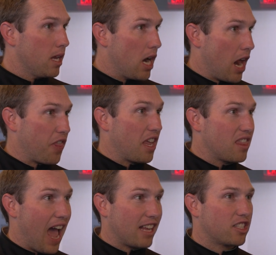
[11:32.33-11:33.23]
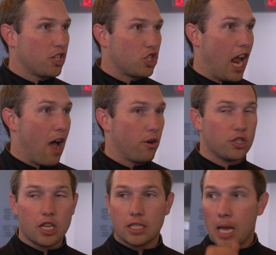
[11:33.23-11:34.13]
And I think that's the
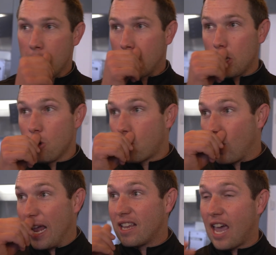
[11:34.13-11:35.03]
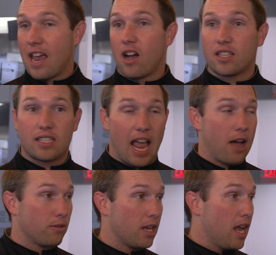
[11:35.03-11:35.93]
challenge is, can you create chaos
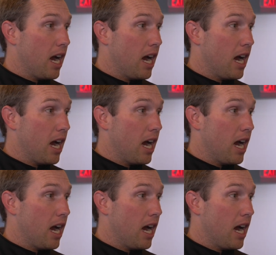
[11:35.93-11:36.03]
sound?